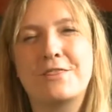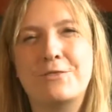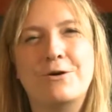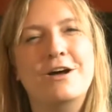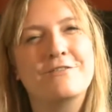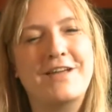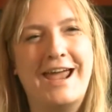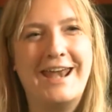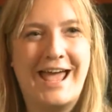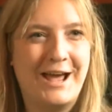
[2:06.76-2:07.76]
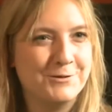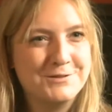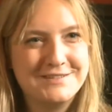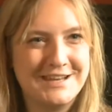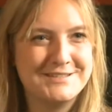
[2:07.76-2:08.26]
was a thought of getting a
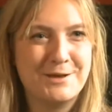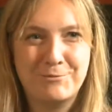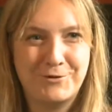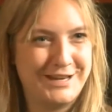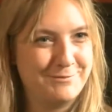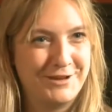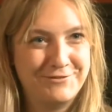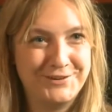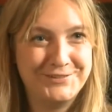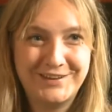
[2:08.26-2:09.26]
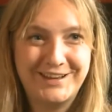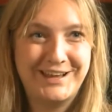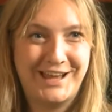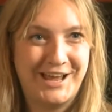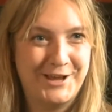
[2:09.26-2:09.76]
house at some point in my future.
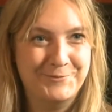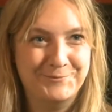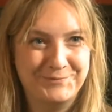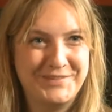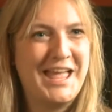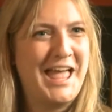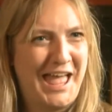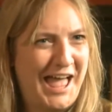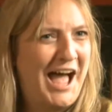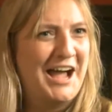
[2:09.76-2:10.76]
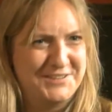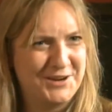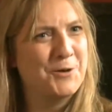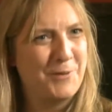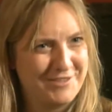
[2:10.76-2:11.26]
Um, I
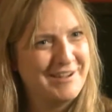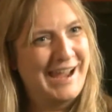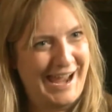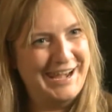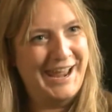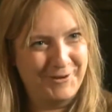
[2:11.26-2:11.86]
don't know whether I can